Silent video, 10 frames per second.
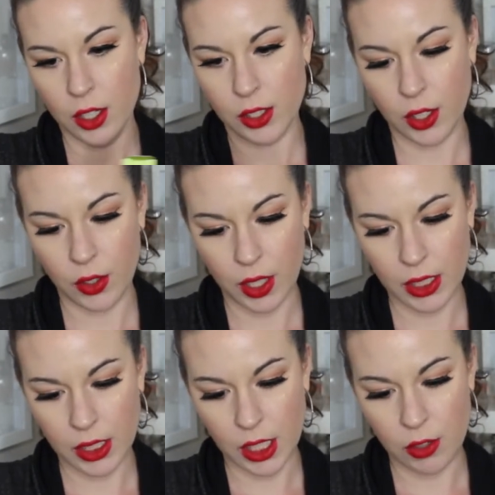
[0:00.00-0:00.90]
So
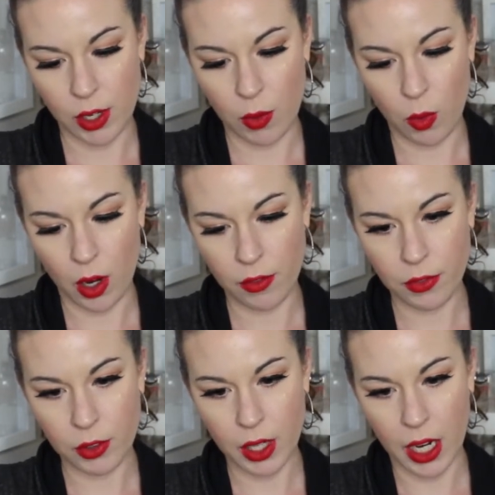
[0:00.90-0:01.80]
let's see, you get 1
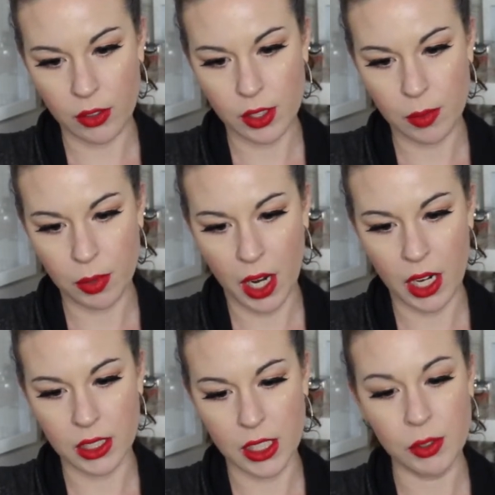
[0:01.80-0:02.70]
fluid ounce of
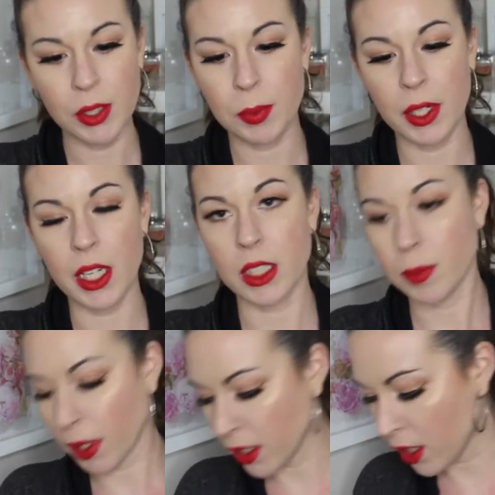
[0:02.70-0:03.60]
product. It was pretty
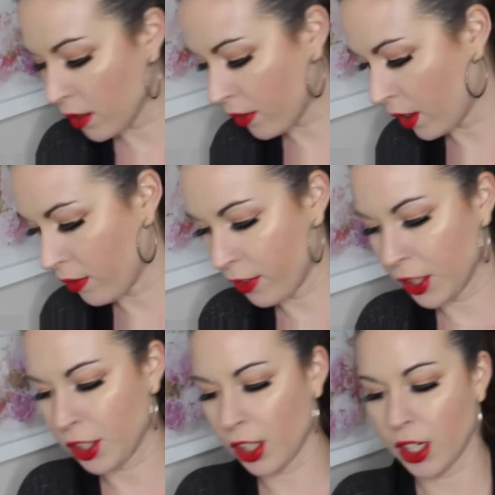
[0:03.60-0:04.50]
expensive for
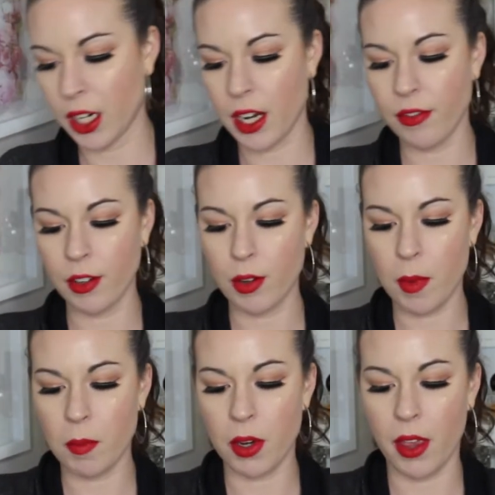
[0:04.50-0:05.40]
sure. I definitely
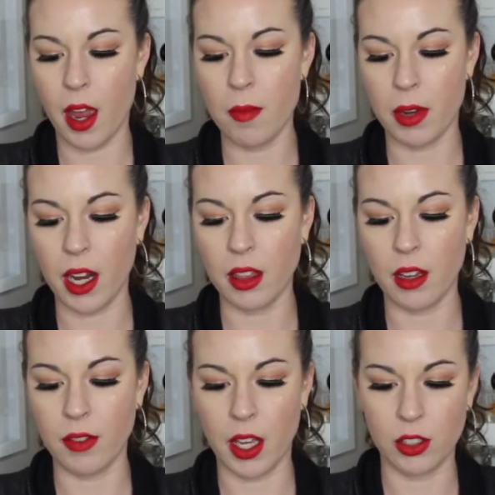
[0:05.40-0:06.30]
remember that, but I
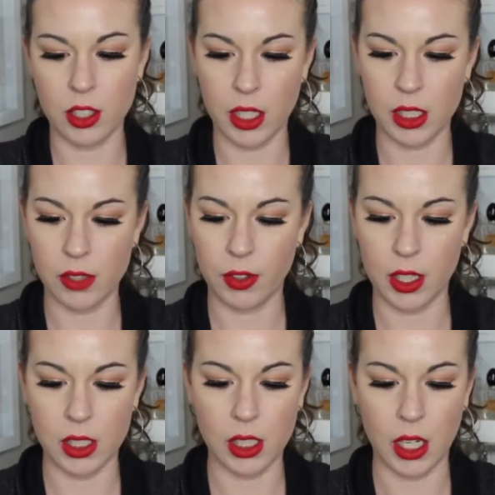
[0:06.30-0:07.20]
love Algenist for
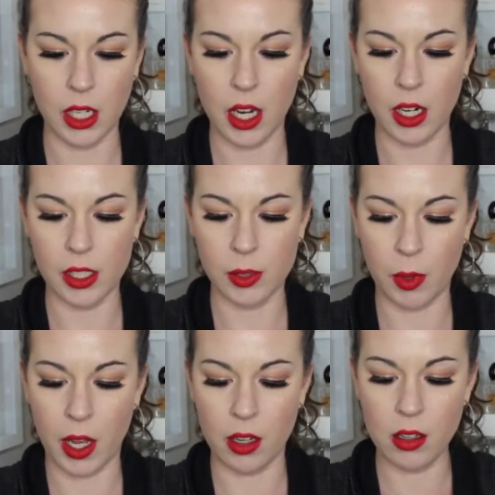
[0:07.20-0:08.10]
the skincare as
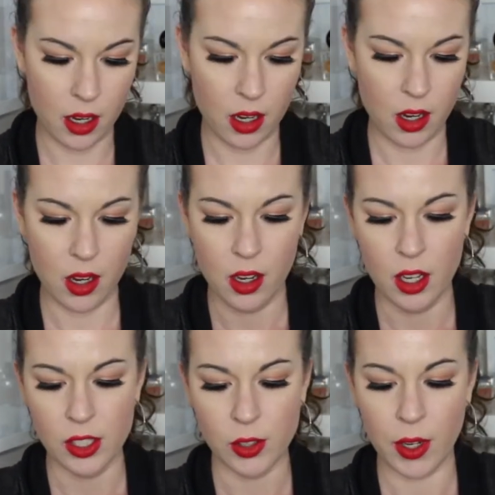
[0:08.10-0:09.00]
well.
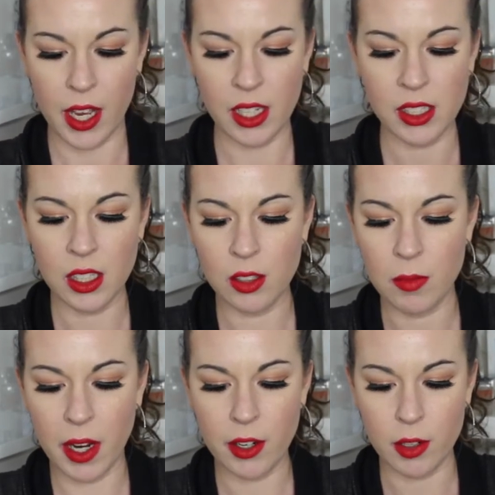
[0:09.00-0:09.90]
So it has little
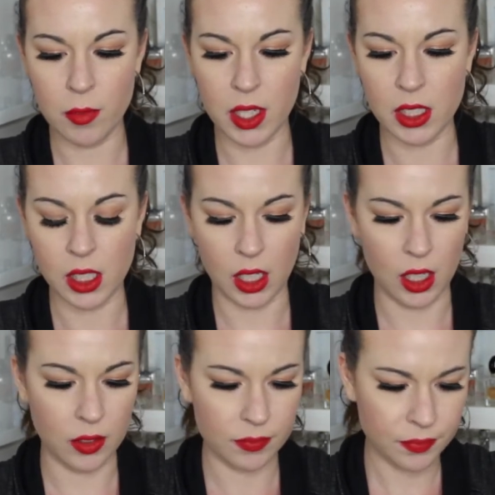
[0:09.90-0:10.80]
micro beads in
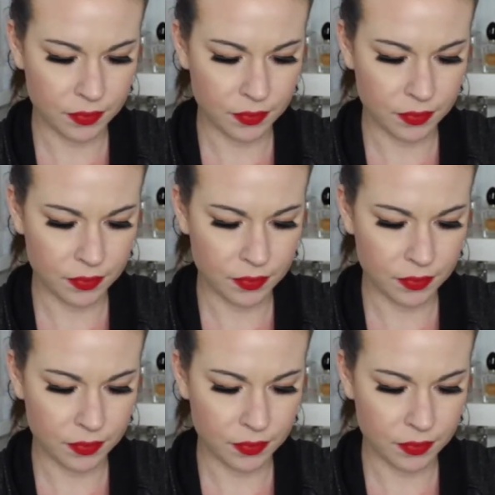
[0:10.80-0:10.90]
it.